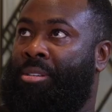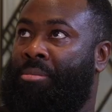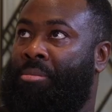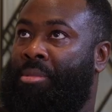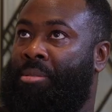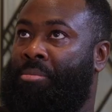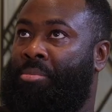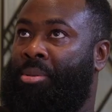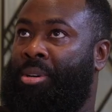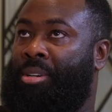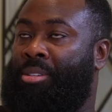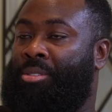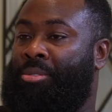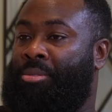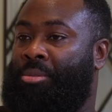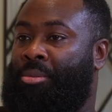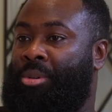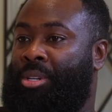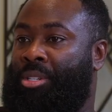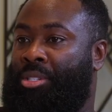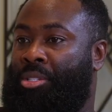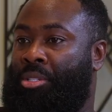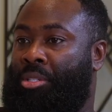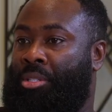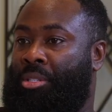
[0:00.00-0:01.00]
asking me personal
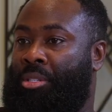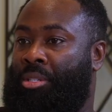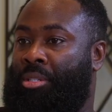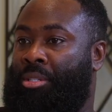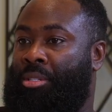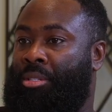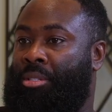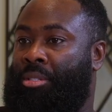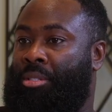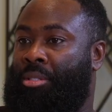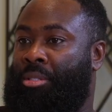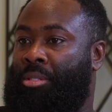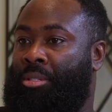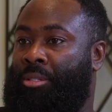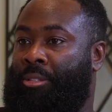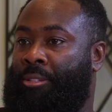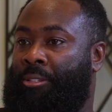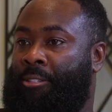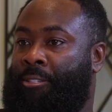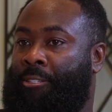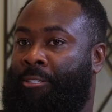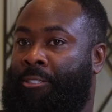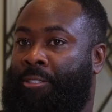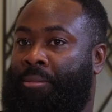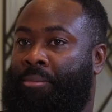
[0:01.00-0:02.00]
questions,
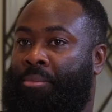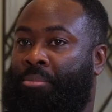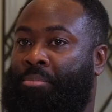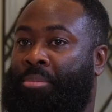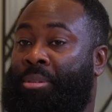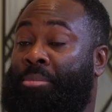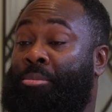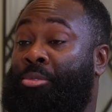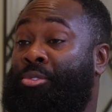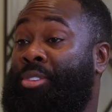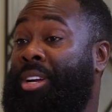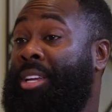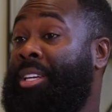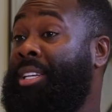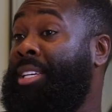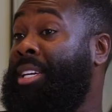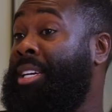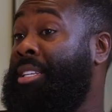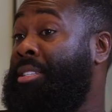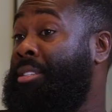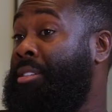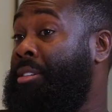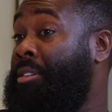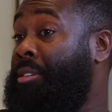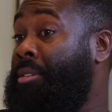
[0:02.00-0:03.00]
people trying to
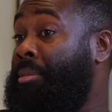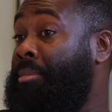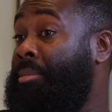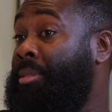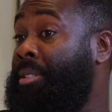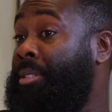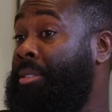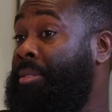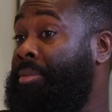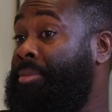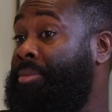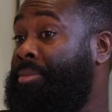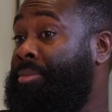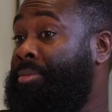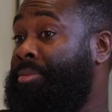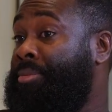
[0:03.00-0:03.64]
get to know me.